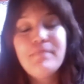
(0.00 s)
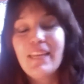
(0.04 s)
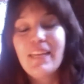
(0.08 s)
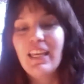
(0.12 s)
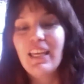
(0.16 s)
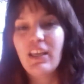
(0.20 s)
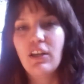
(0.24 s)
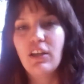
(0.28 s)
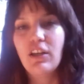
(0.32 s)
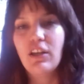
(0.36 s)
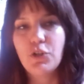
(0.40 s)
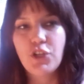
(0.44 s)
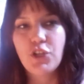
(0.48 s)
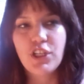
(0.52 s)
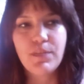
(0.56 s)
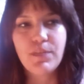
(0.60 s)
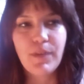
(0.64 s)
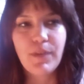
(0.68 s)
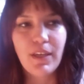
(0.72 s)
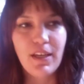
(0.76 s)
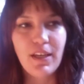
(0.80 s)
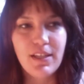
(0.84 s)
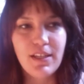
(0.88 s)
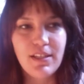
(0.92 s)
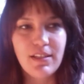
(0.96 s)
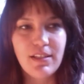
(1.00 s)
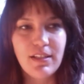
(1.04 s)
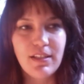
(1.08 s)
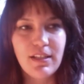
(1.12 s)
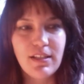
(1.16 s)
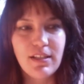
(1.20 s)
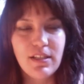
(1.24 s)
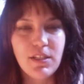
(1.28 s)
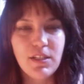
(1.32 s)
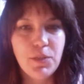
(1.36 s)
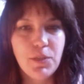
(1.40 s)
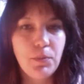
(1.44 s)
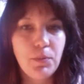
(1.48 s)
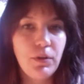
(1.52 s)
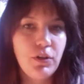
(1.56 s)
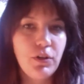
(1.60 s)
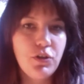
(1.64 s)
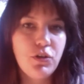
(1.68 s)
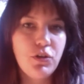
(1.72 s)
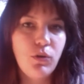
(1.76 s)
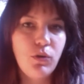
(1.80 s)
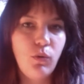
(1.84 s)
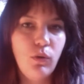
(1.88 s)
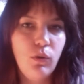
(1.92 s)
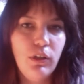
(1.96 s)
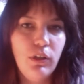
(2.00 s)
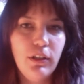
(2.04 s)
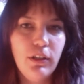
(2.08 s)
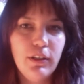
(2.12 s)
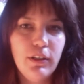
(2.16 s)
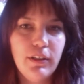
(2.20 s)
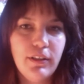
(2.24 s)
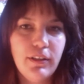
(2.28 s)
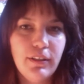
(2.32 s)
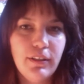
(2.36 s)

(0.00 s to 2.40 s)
you know, just because it's a spiritual word,